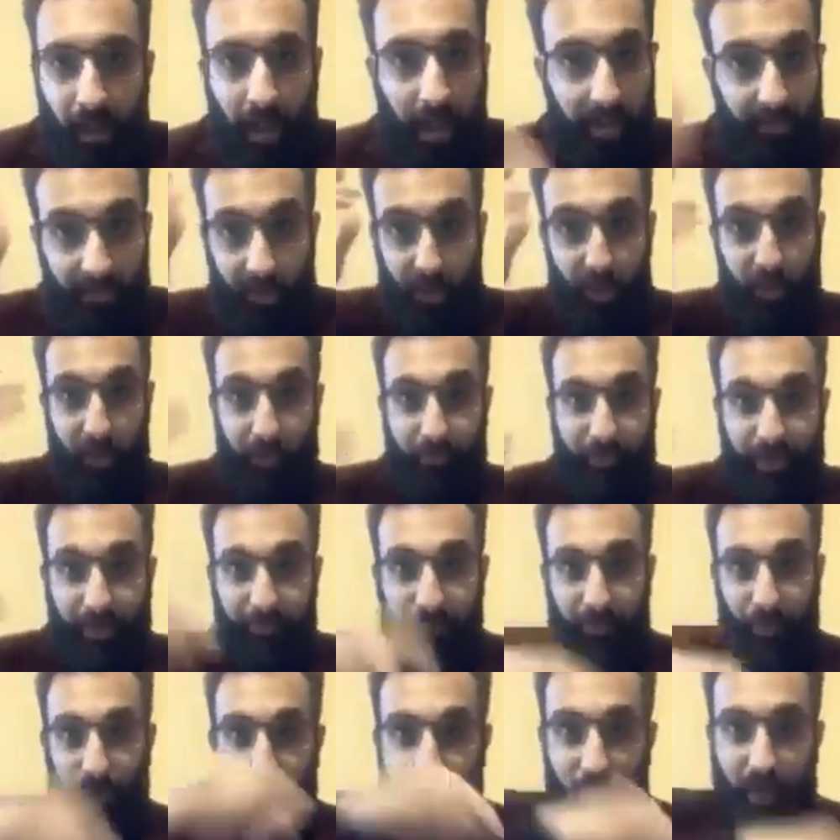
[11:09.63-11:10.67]
I don't know,
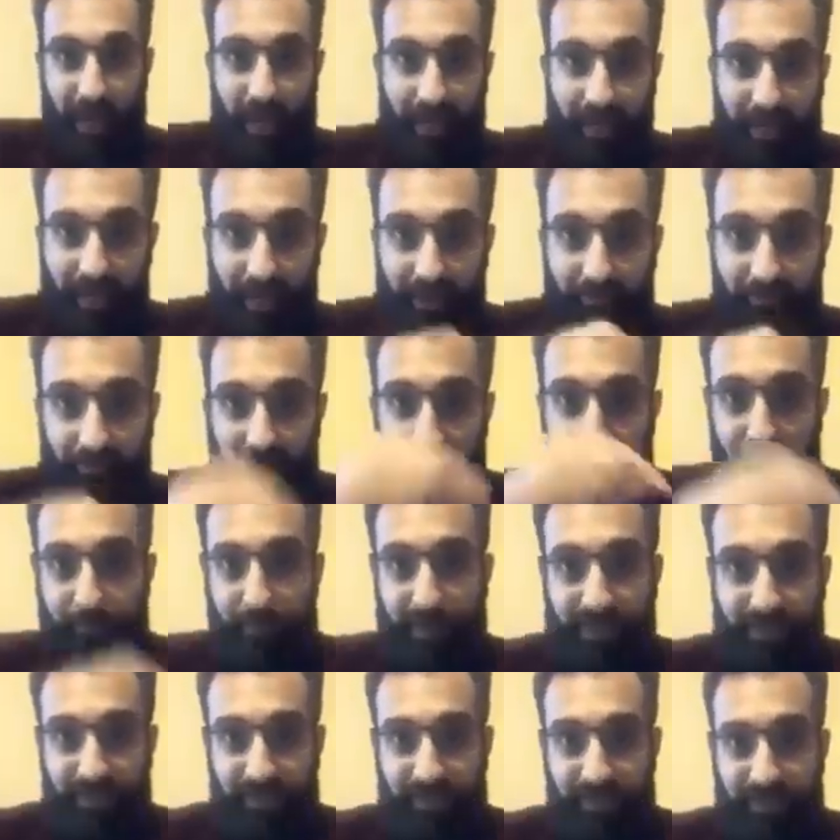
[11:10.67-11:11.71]
people who work for the
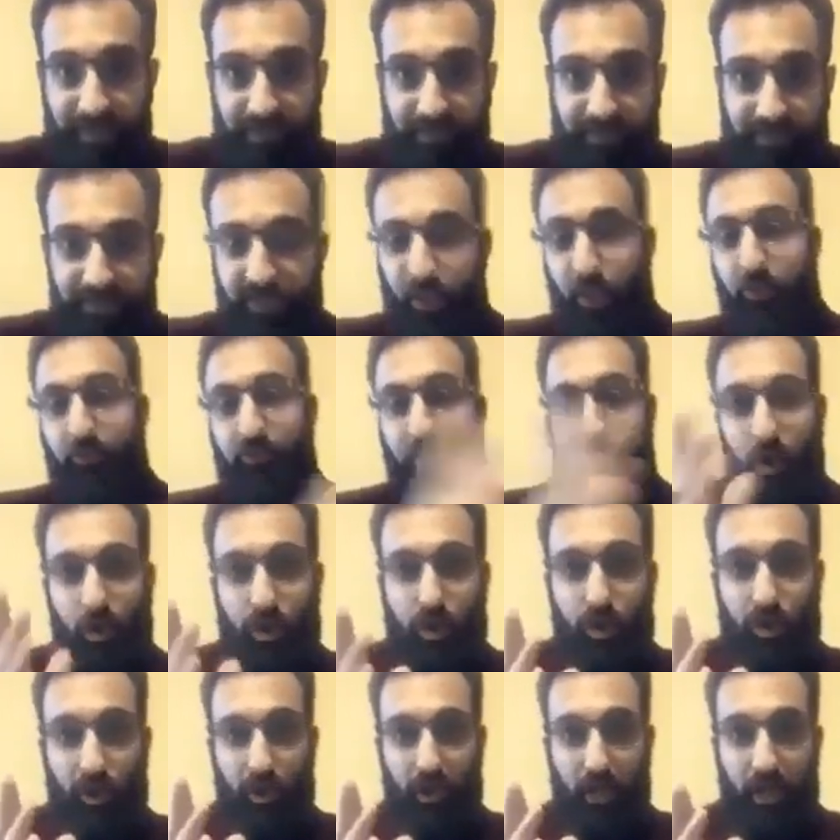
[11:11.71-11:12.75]
president, so
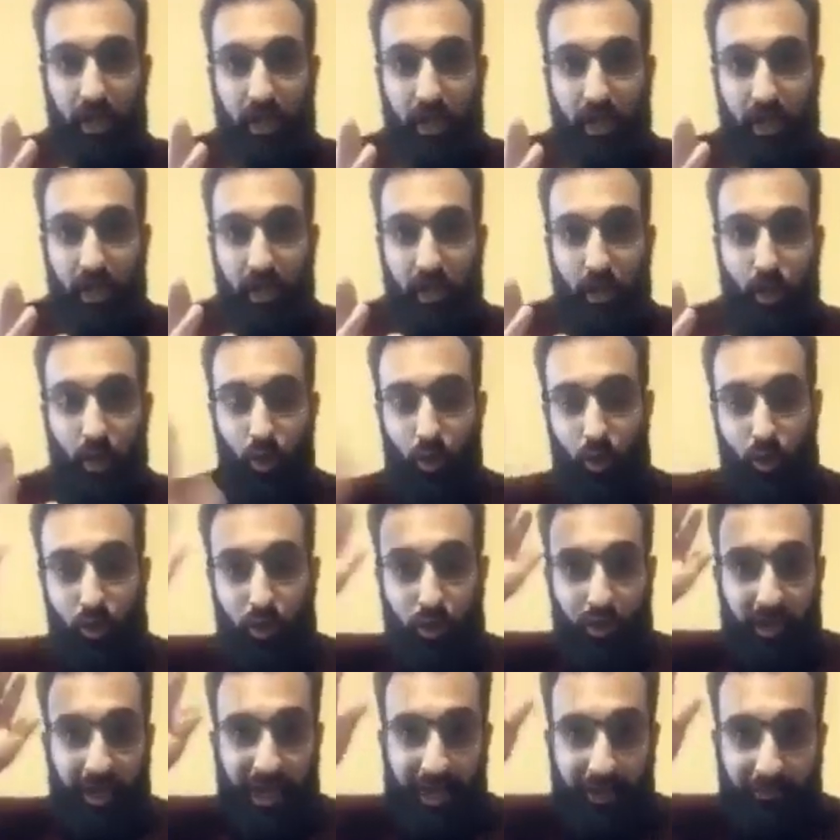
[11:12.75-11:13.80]
vocal,
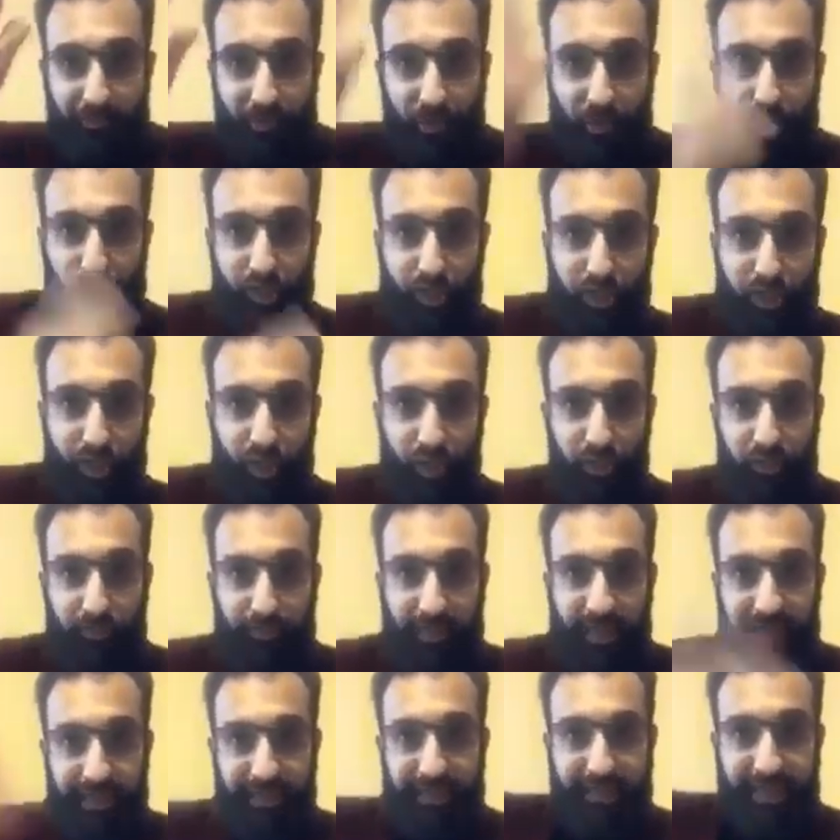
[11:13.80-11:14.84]
who claim to
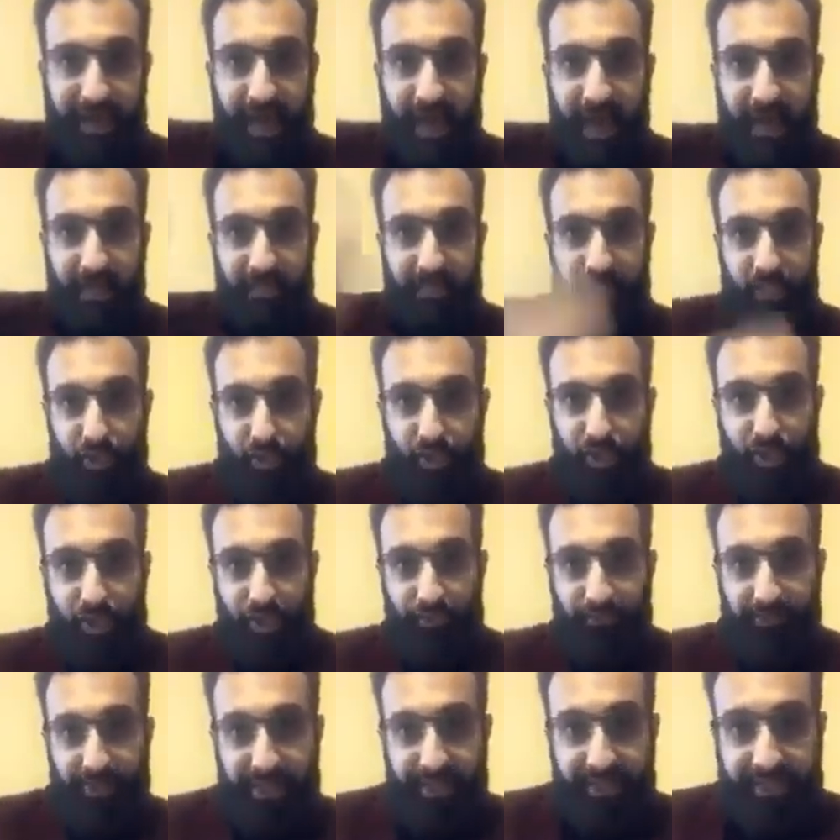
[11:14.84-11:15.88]
control media and
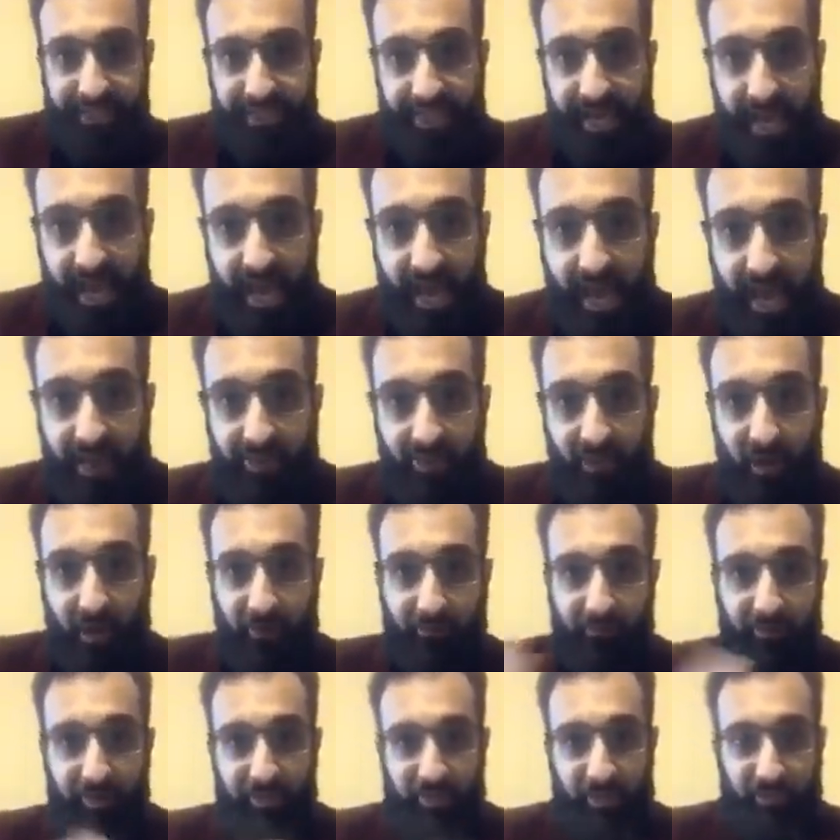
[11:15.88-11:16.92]
social media and the
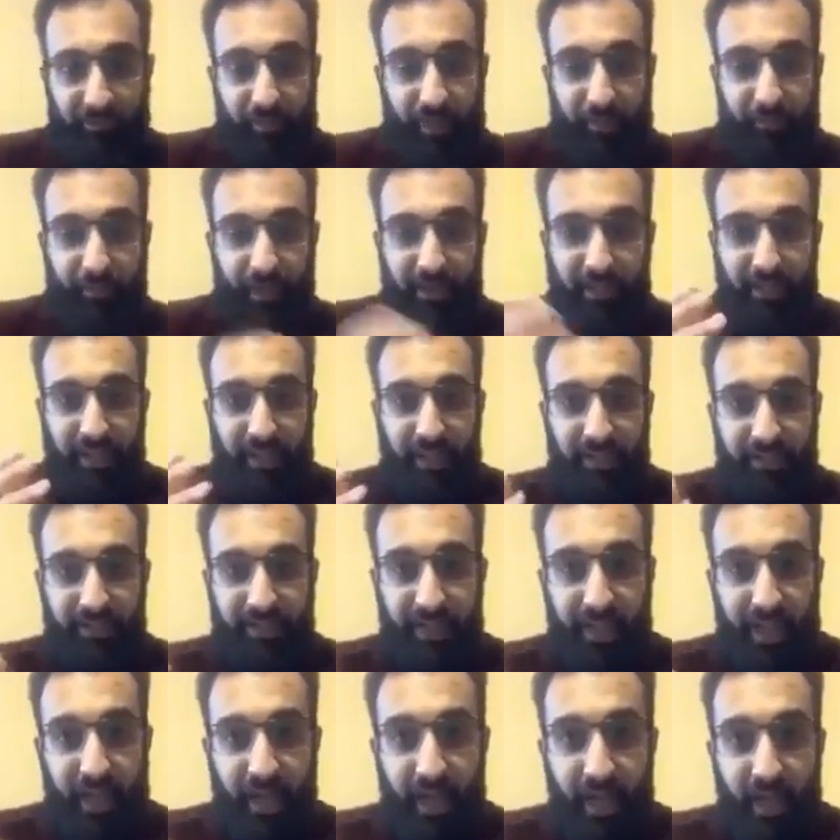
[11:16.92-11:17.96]
office of the
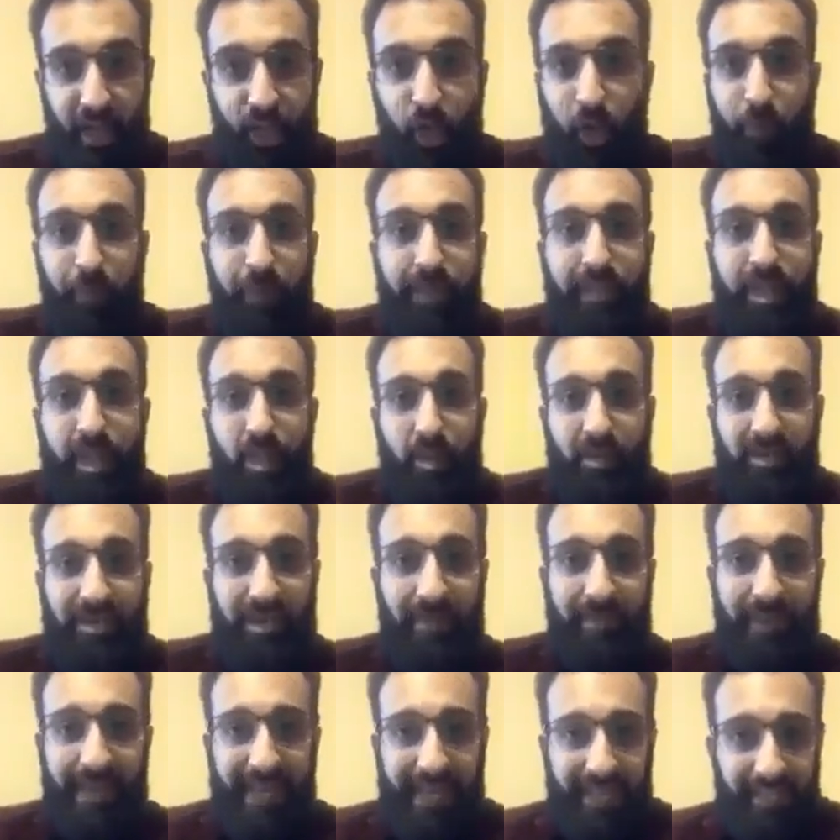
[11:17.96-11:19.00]
presidency, nobody knows
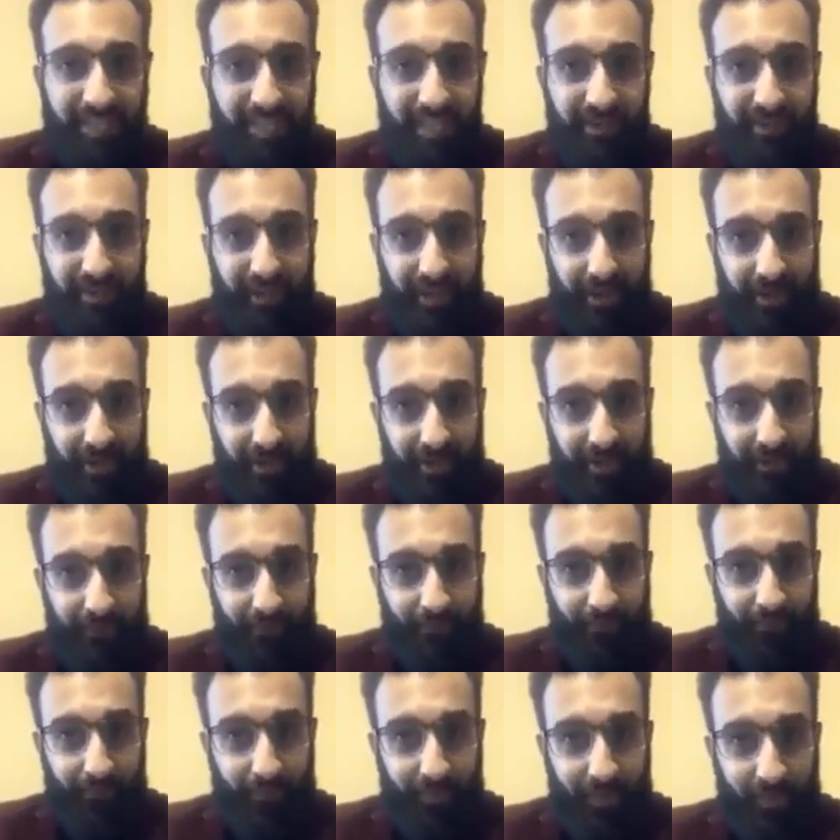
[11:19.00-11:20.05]
them in Nigeria.
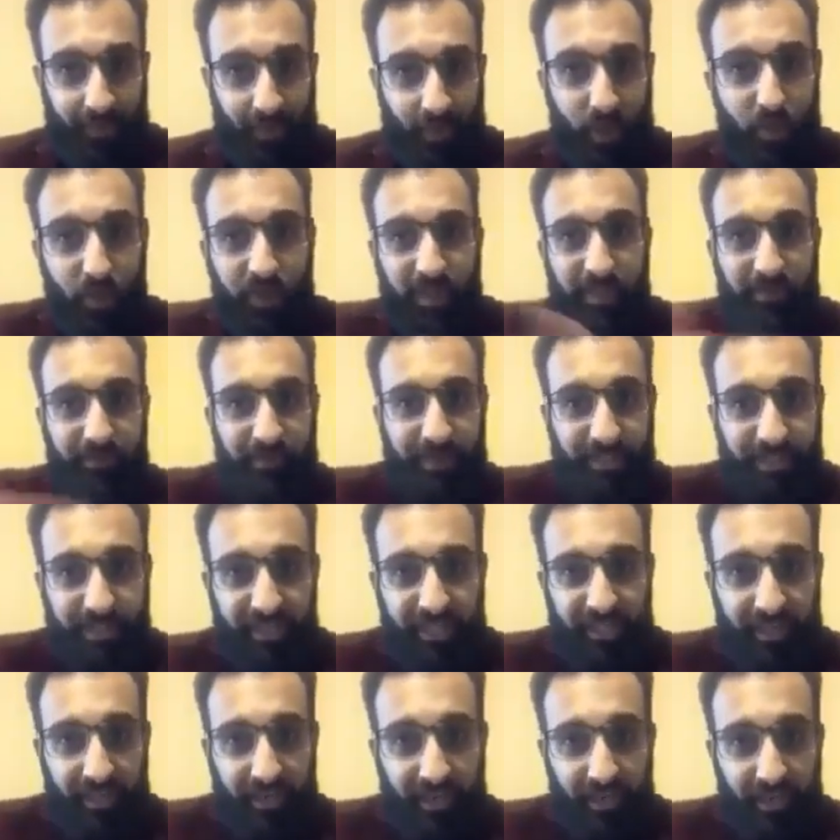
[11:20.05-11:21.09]
Who is
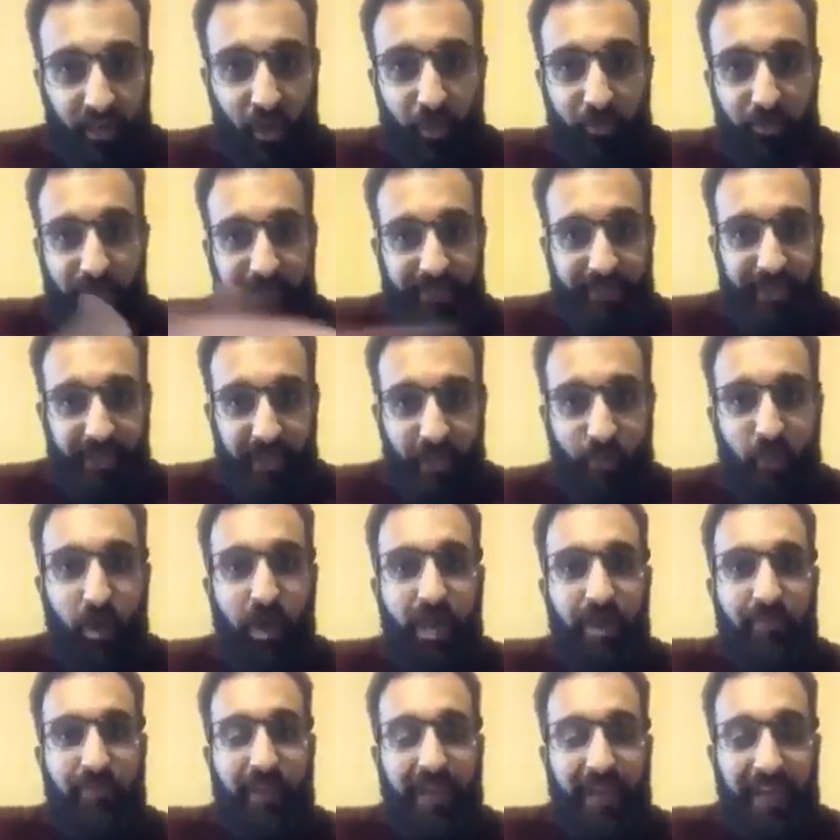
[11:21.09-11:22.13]
Bashir? Nobody. He
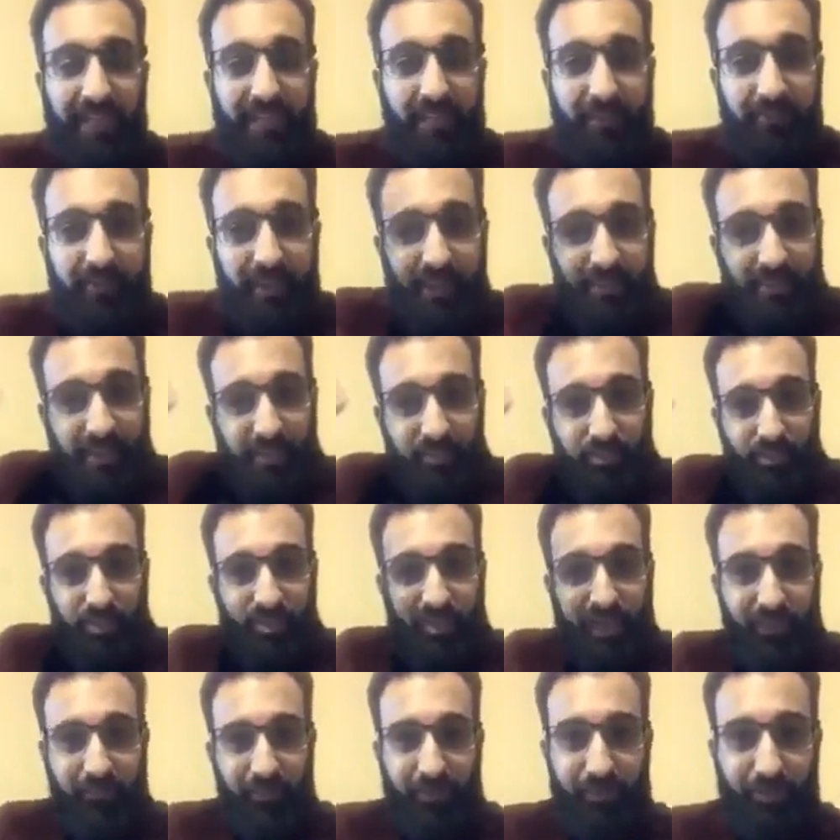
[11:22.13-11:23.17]
won't even get a visa to
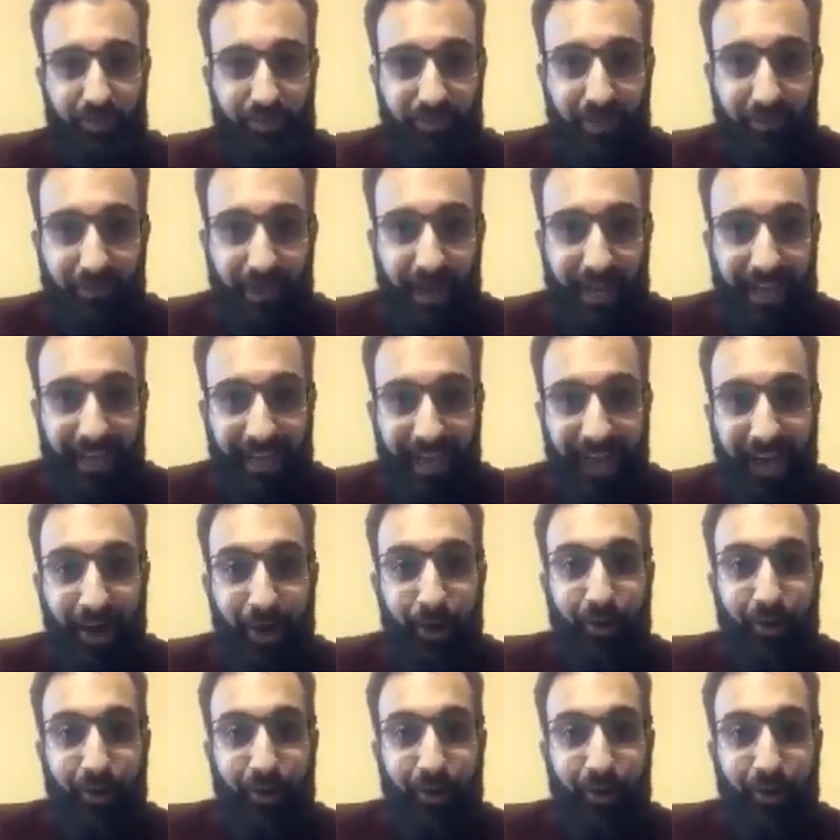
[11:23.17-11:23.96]
travel to Somalia.